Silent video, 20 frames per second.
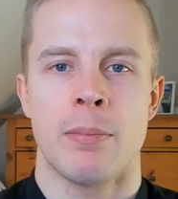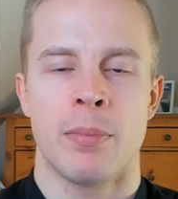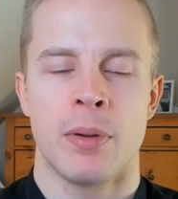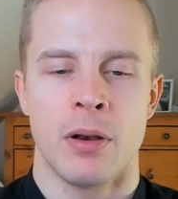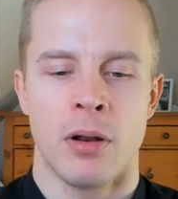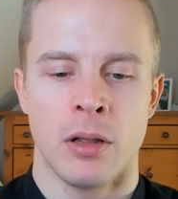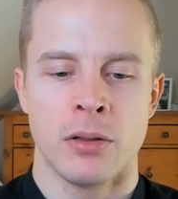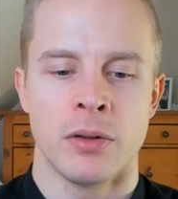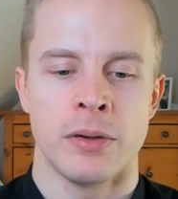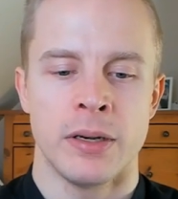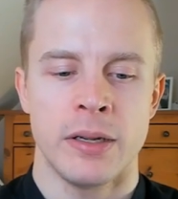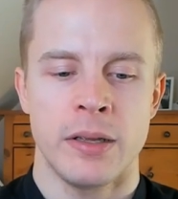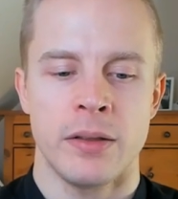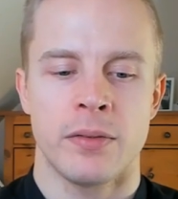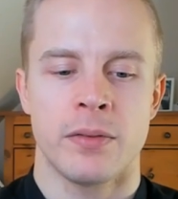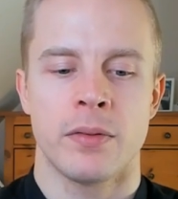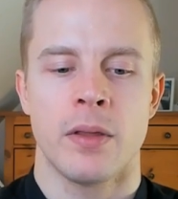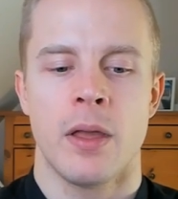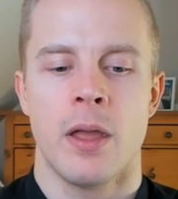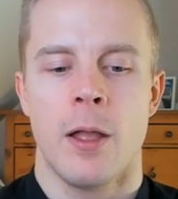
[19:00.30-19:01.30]

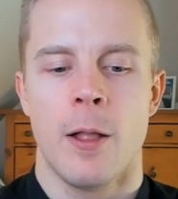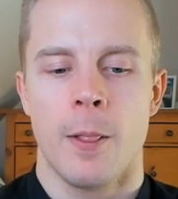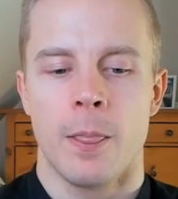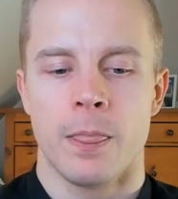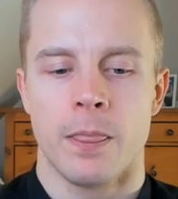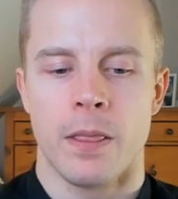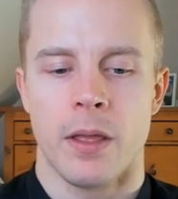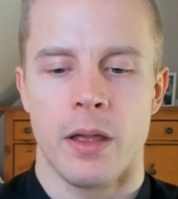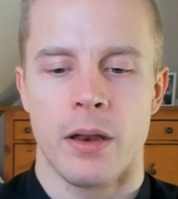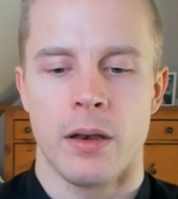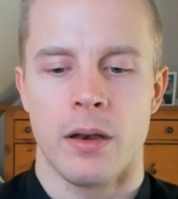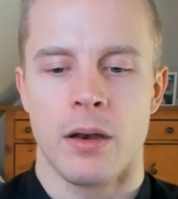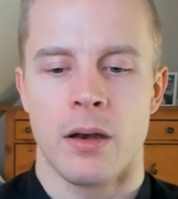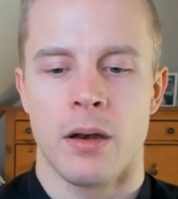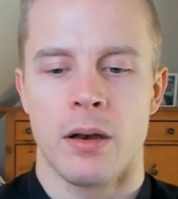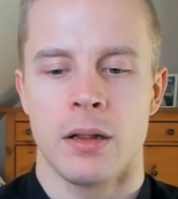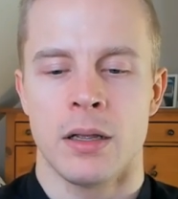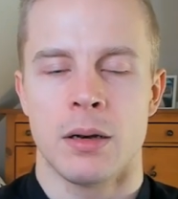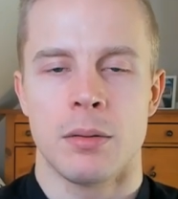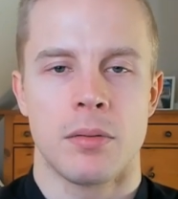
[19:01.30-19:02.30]
underneath, then
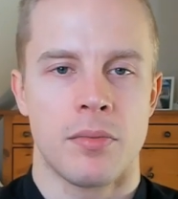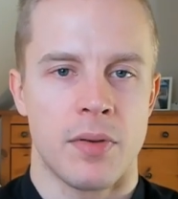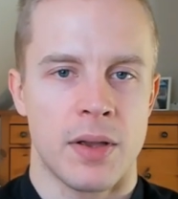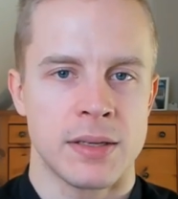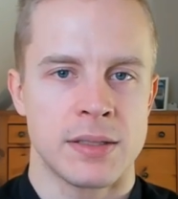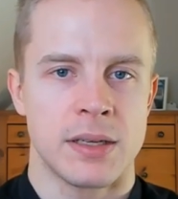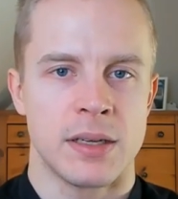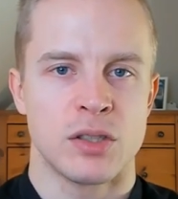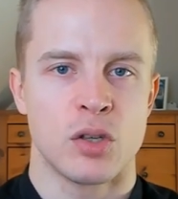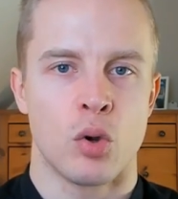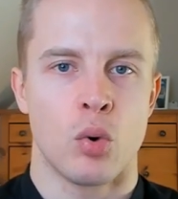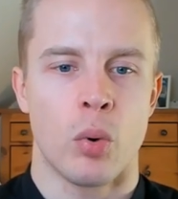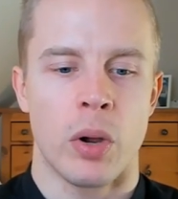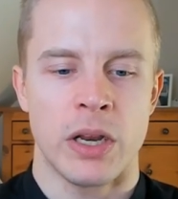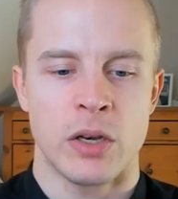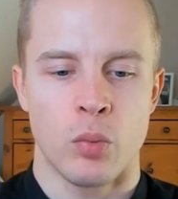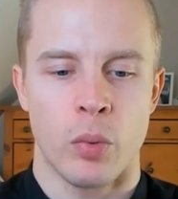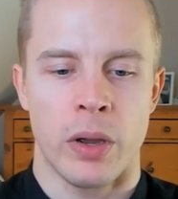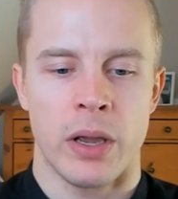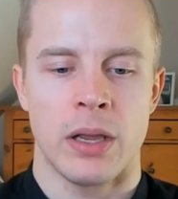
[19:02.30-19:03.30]
intermittent fasting is a
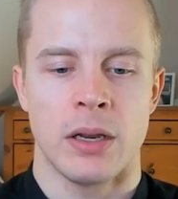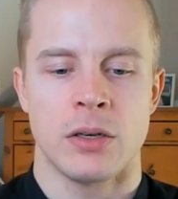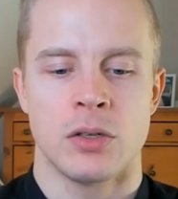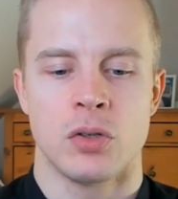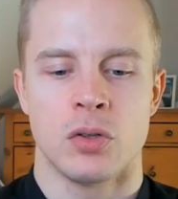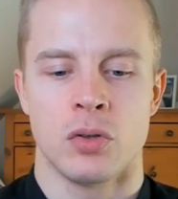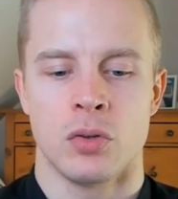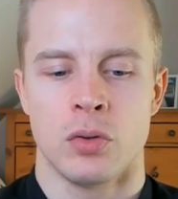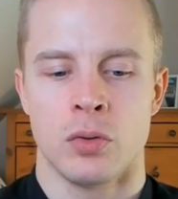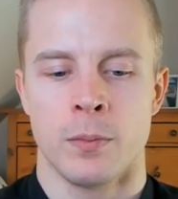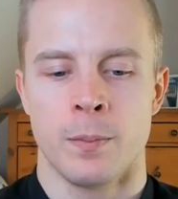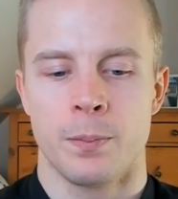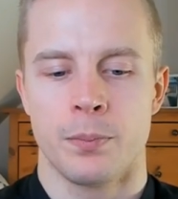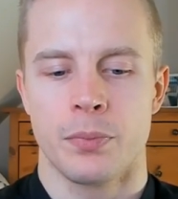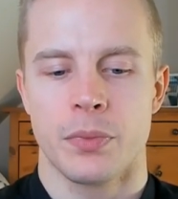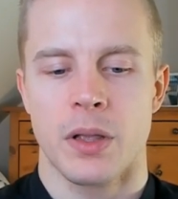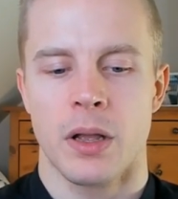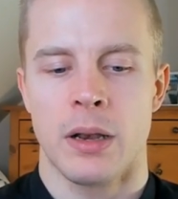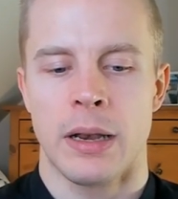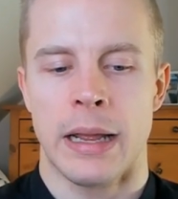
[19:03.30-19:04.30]
great way to
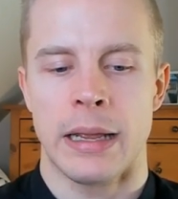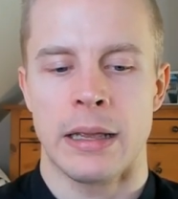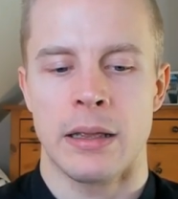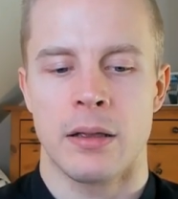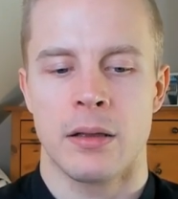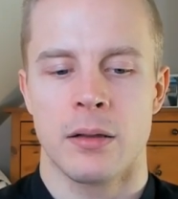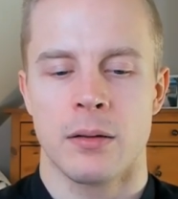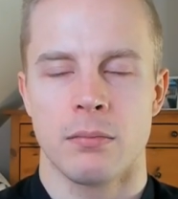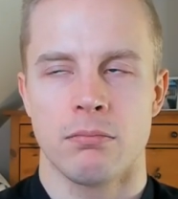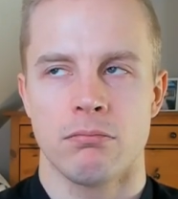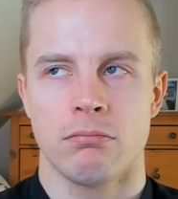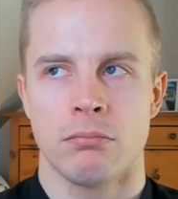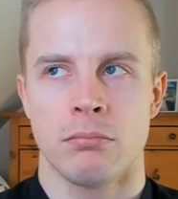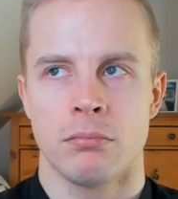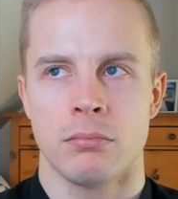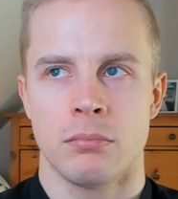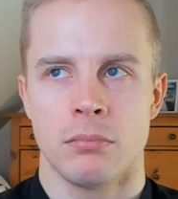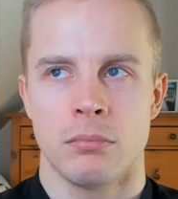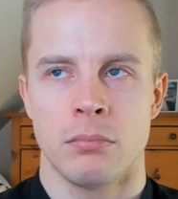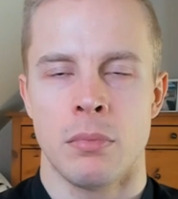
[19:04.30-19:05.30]
like
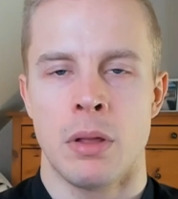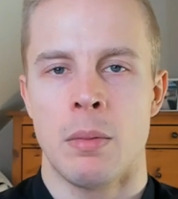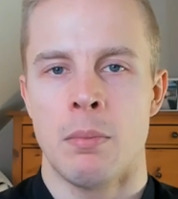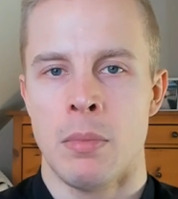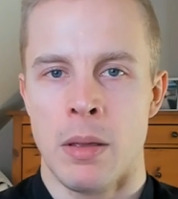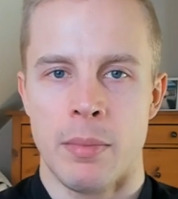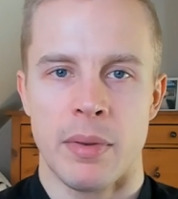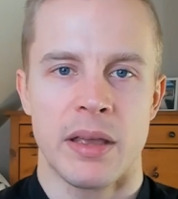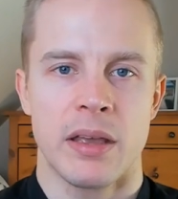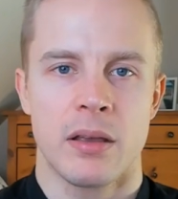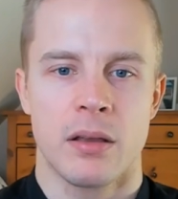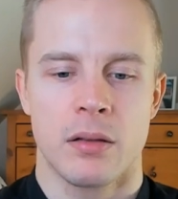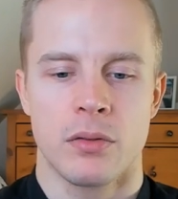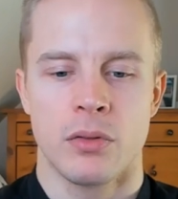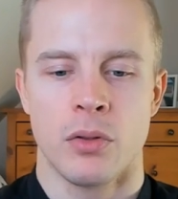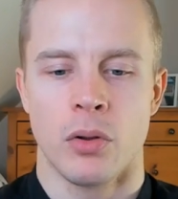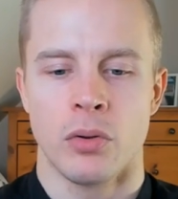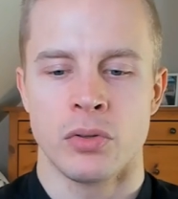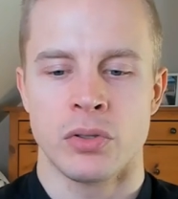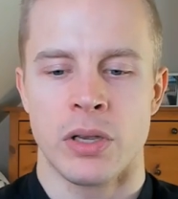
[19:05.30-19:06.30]
mimic
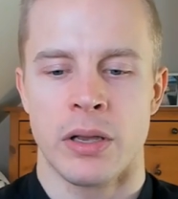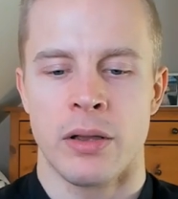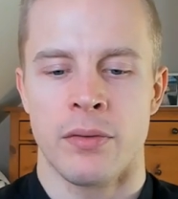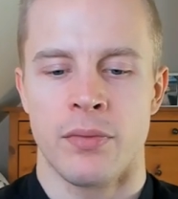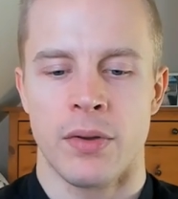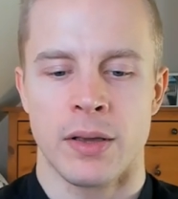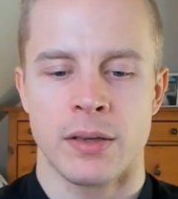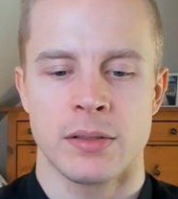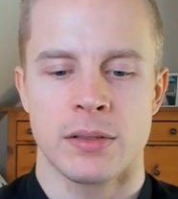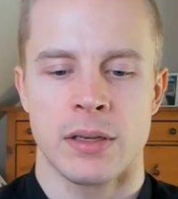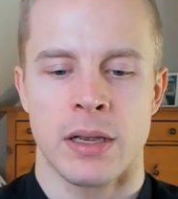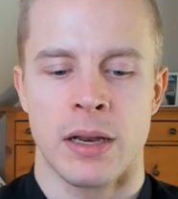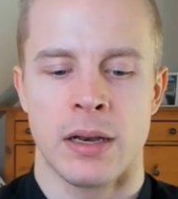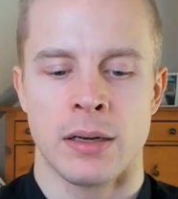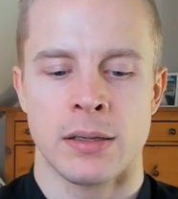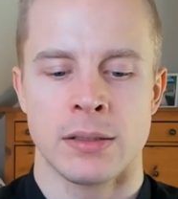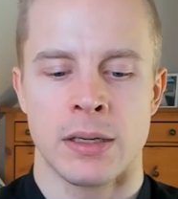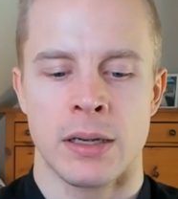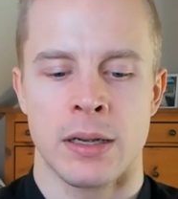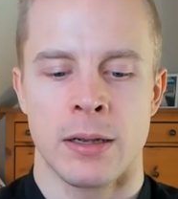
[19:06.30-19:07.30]
those effects
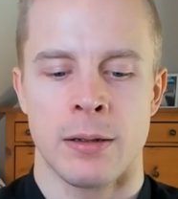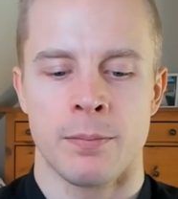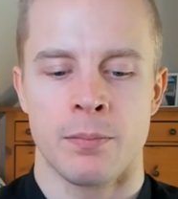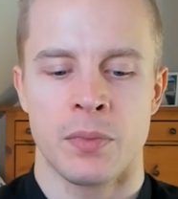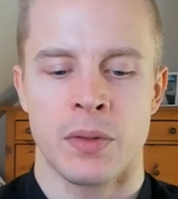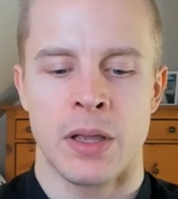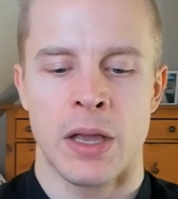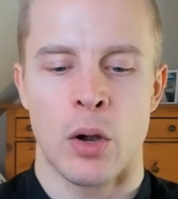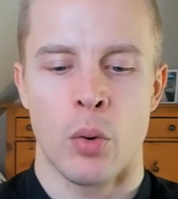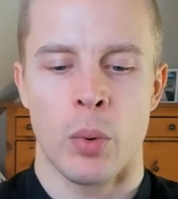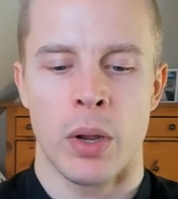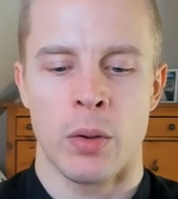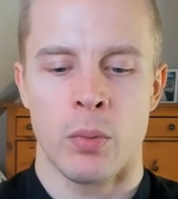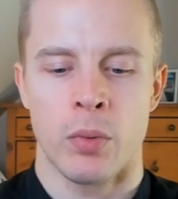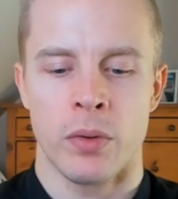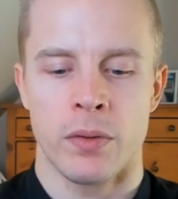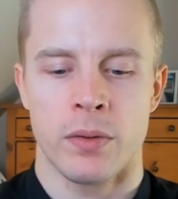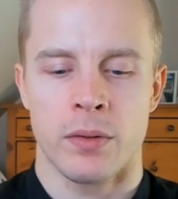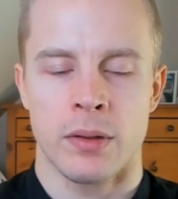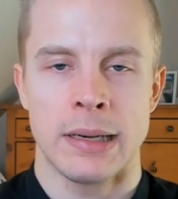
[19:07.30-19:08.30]
and um, get away
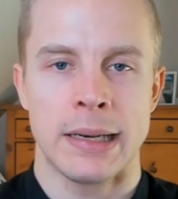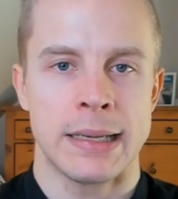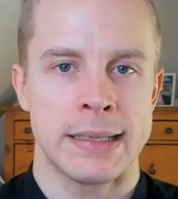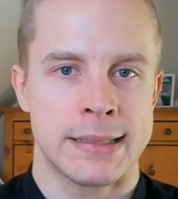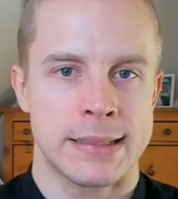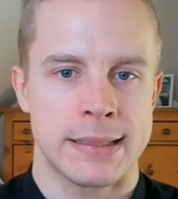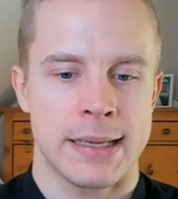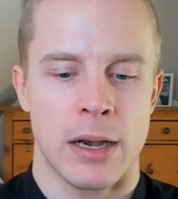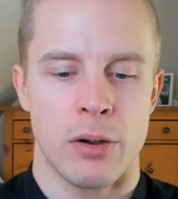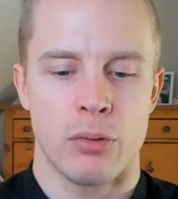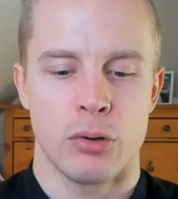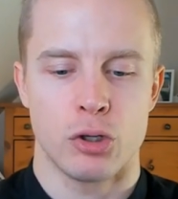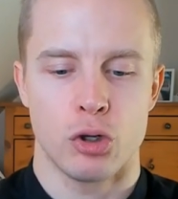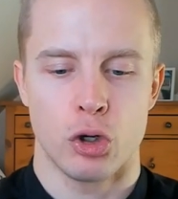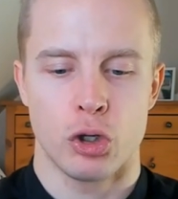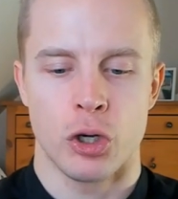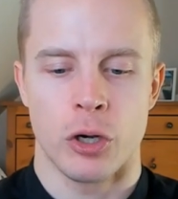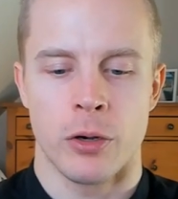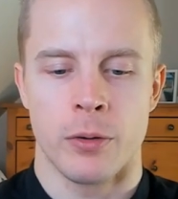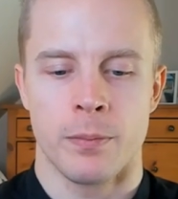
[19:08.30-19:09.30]
with less calorie
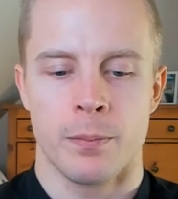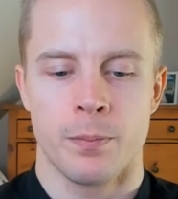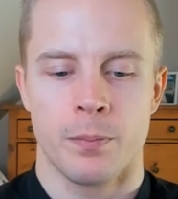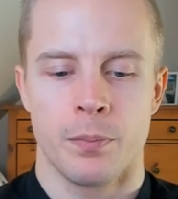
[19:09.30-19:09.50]
restriction.